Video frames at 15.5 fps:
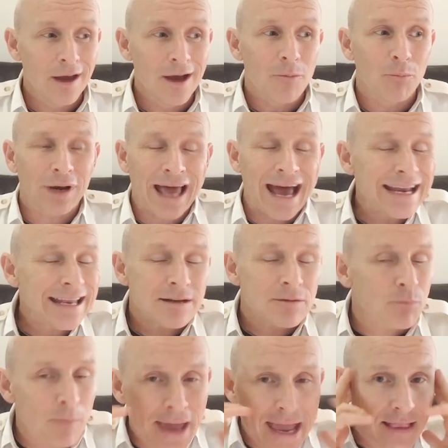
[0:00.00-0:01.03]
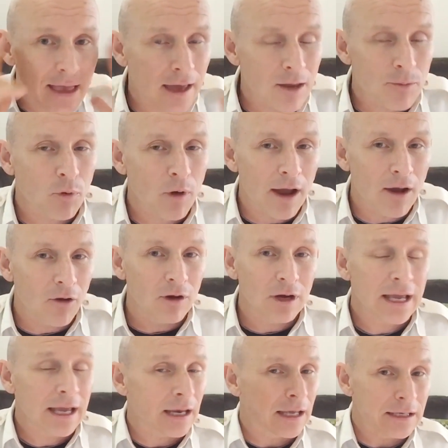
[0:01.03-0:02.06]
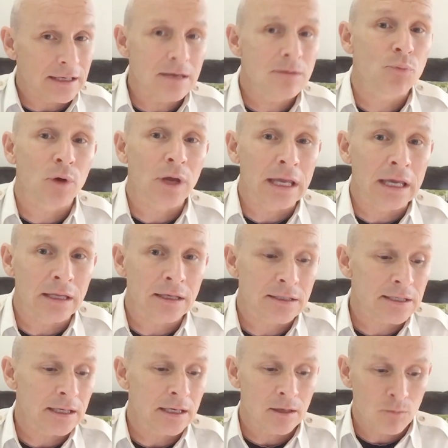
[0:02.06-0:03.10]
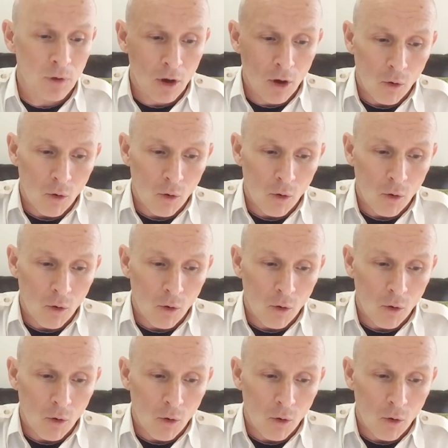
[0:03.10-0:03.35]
but I didn't make that a priority, and I didn't bring in a team.